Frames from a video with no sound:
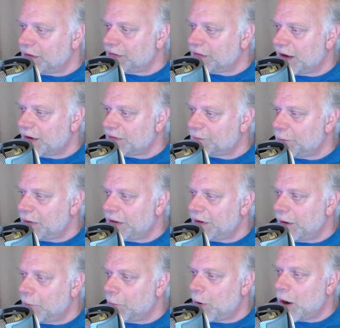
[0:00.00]
says, "Been
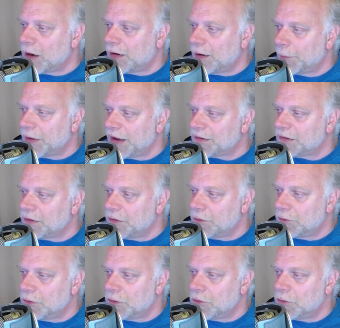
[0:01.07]
there, bought it." I'm guessing
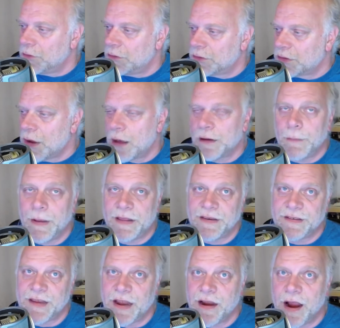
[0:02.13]
you're talking about the
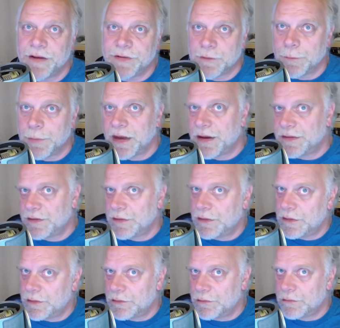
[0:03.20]
Sennheiser because you
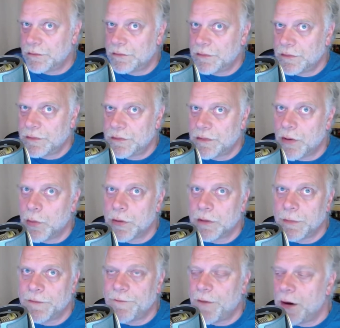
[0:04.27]
go a little
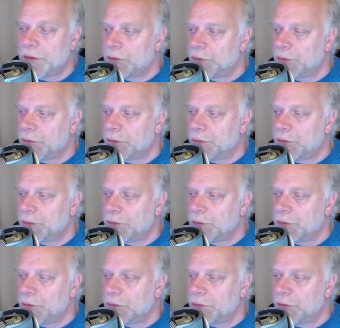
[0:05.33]
bit farther